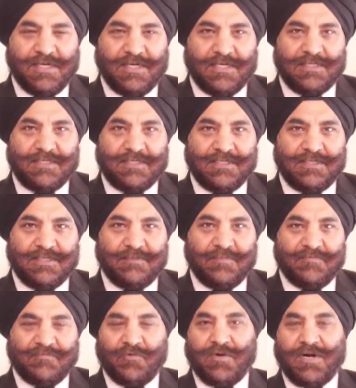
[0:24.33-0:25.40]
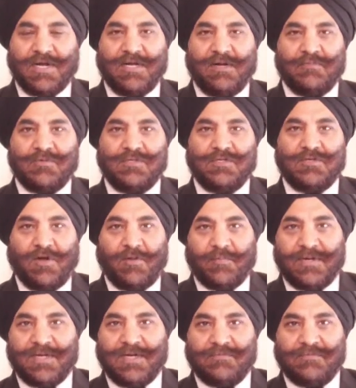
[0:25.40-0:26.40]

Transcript: And before I come to the topic,